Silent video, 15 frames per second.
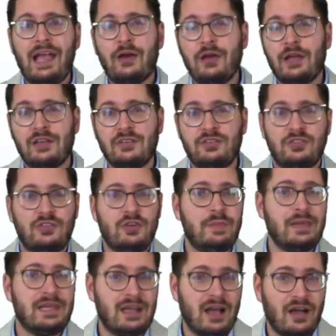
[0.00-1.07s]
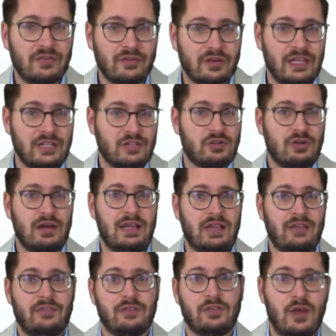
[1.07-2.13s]
areas should be covered in
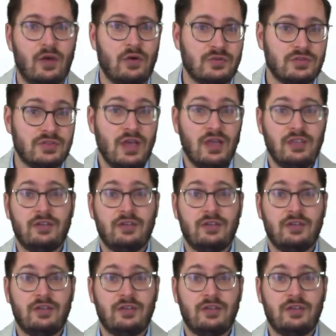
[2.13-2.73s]
training for those